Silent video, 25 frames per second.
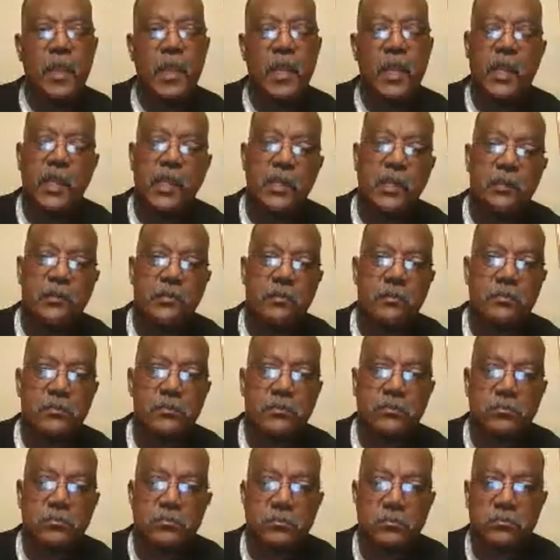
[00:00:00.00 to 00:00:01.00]
In
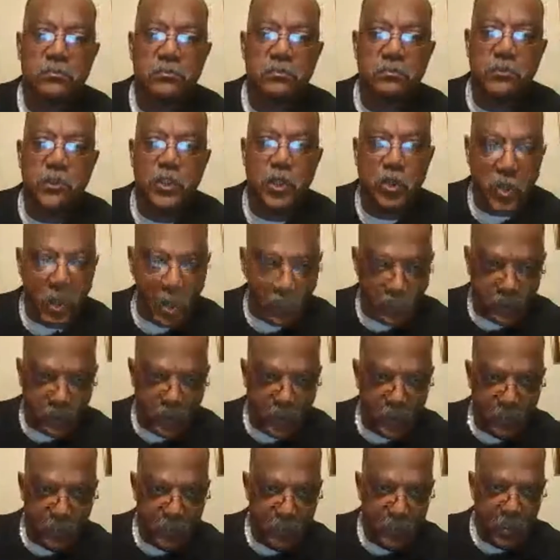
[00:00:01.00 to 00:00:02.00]

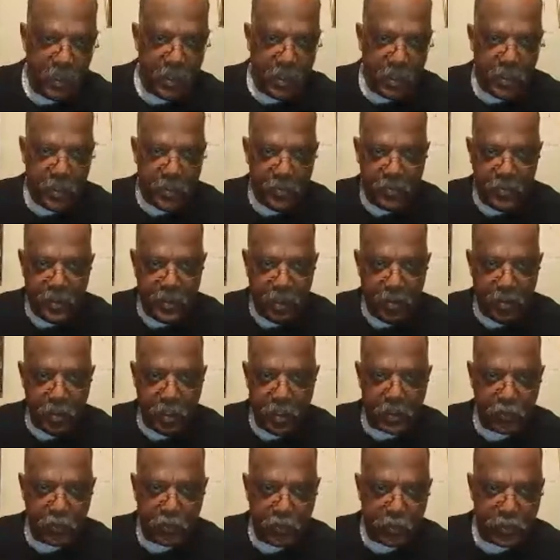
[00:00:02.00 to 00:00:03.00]
Judaism, there
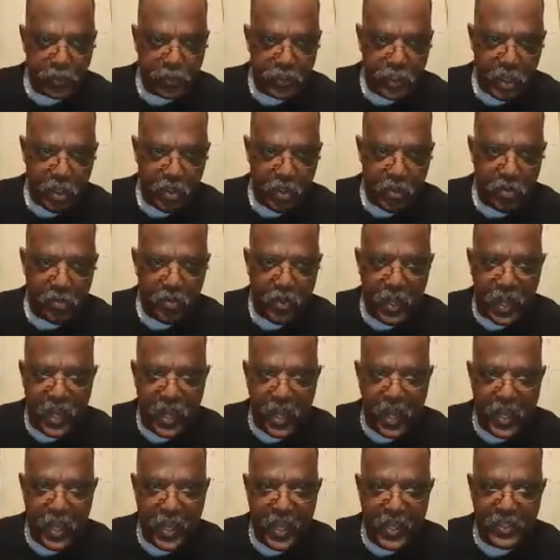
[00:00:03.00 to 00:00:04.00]
is what's known
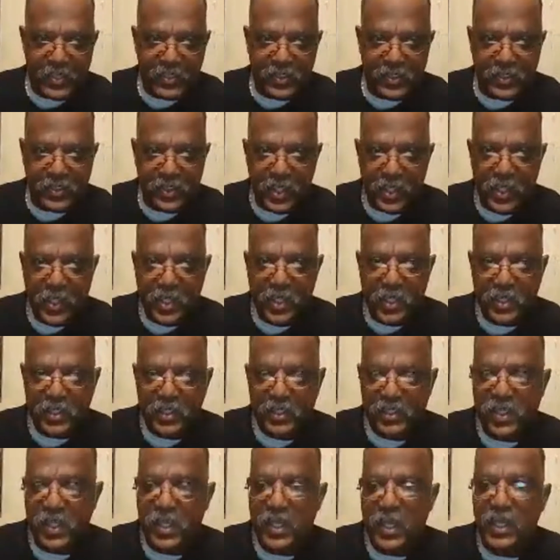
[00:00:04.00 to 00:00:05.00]
as
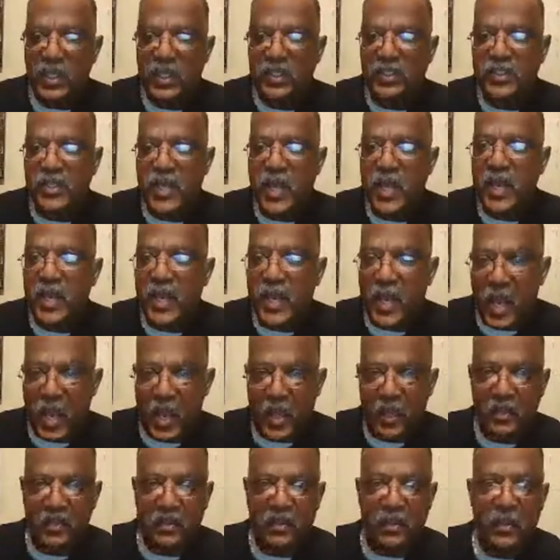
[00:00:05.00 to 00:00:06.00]
the
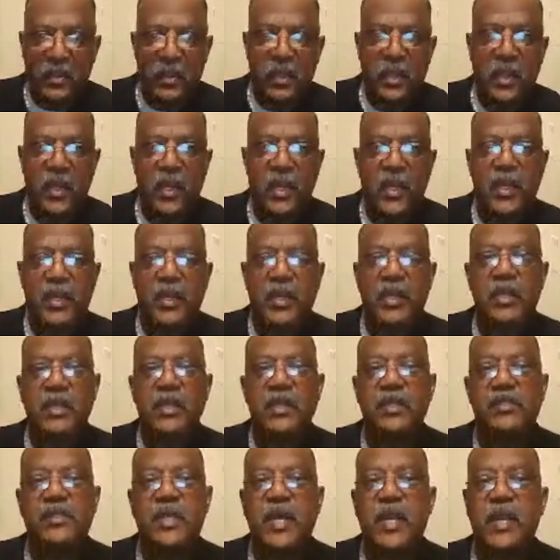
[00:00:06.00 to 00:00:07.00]
tzedakah. And
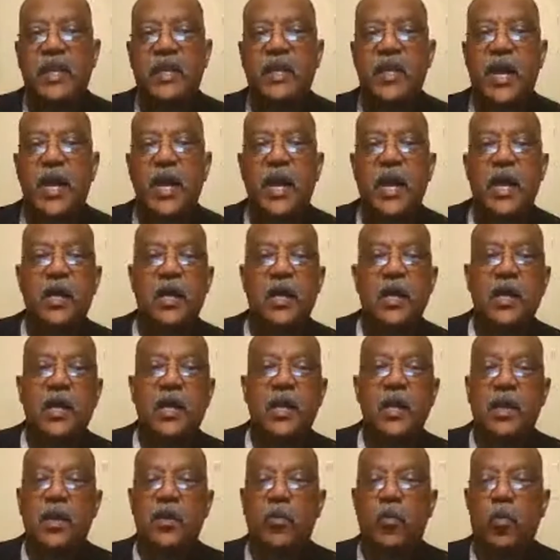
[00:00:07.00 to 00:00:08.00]
in the tzedakah,
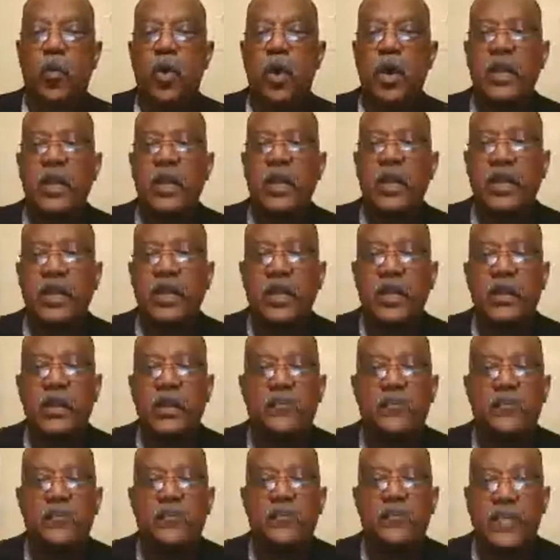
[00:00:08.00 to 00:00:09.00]
one
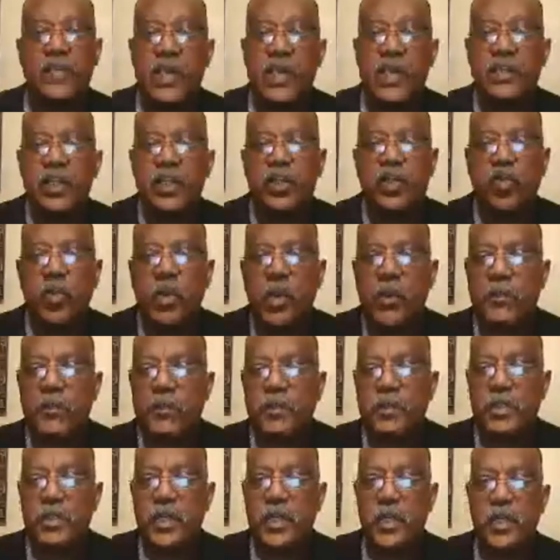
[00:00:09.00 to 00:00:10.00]
gives 10 to
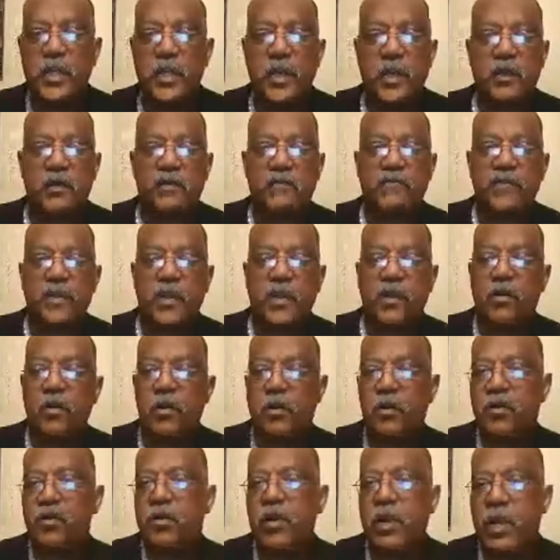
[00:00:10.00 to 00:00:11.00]
20% of
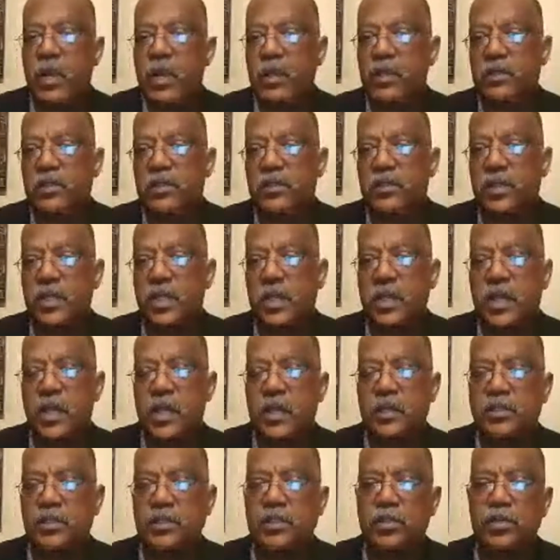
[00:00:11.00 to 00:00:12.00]
their earnings
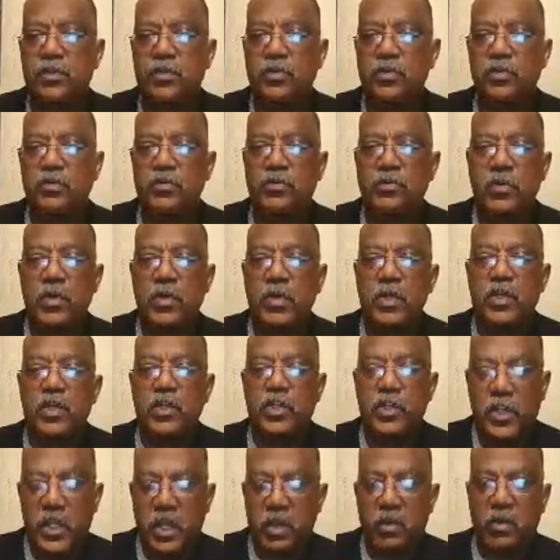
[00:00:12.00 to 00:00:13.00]
to
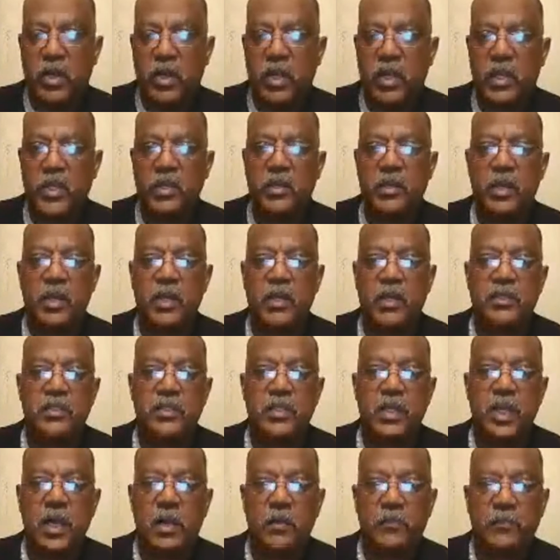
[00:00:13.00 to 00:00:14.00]
charity
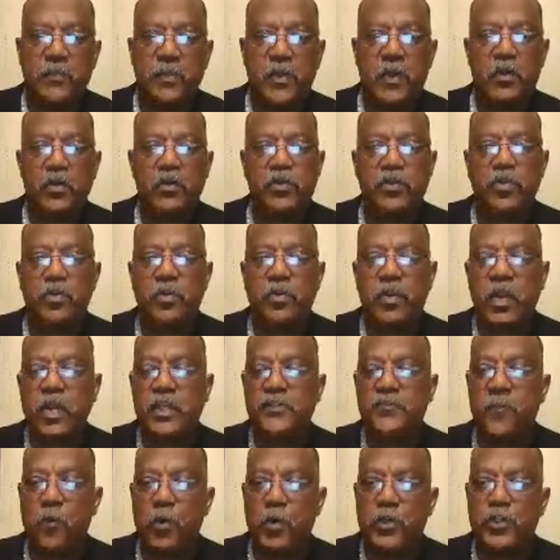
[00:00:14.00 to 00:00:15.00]
to help those who are
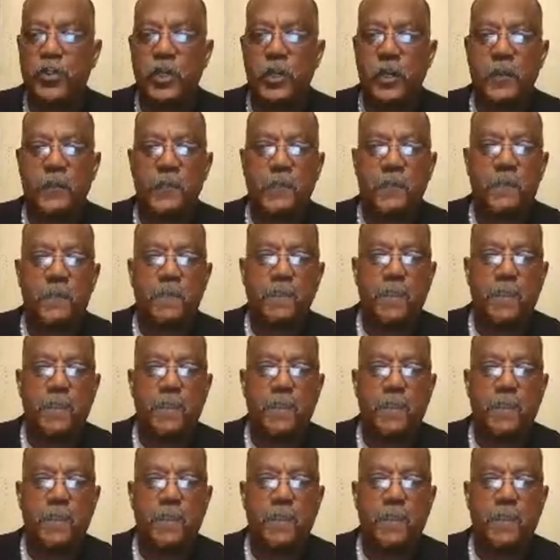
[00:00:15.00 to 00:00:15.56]
less fortunate.